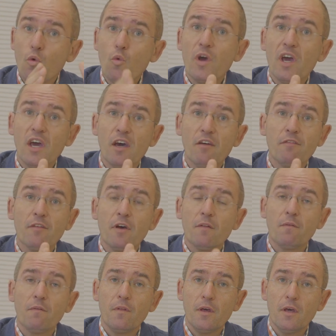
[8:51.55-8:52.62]
we have
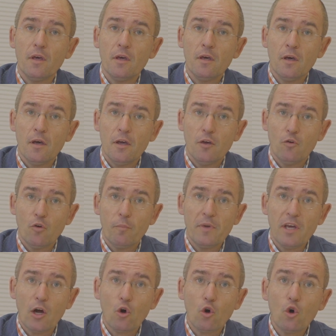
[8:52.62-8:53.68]
the
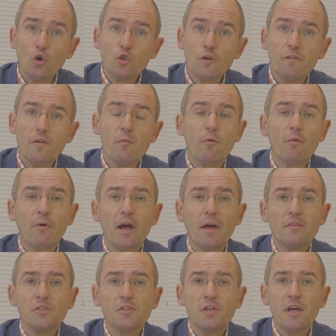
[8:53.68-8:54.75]
European Court of Human
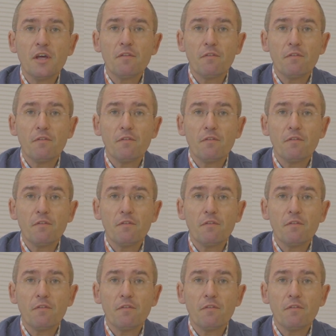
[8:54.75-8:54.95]
Rights,